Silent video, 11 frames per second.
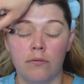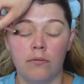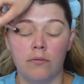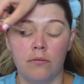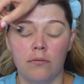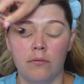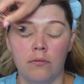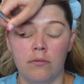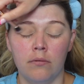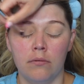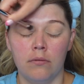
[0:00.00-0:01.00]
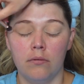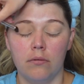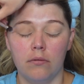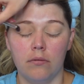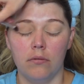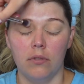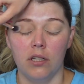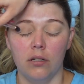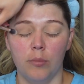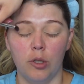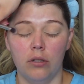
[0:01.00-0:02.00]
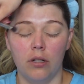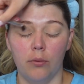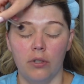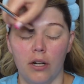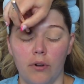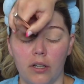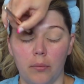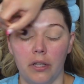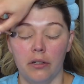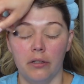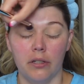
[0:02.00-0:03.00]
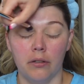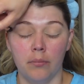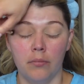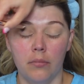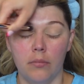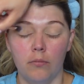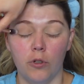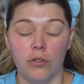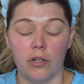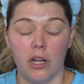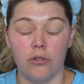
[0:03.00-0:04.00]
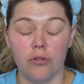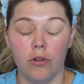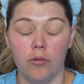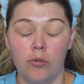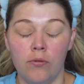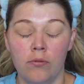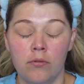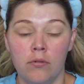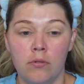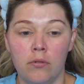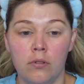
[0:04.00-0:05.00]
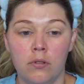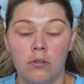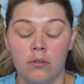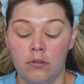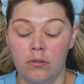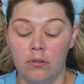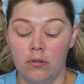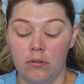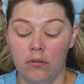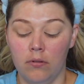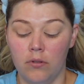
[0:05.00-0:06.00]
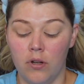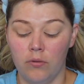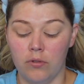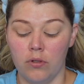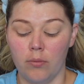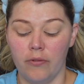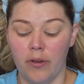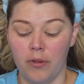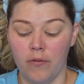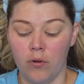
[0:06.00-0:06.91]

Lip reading: Charles Painted palette, and going in with just a light brown as our transition shade first.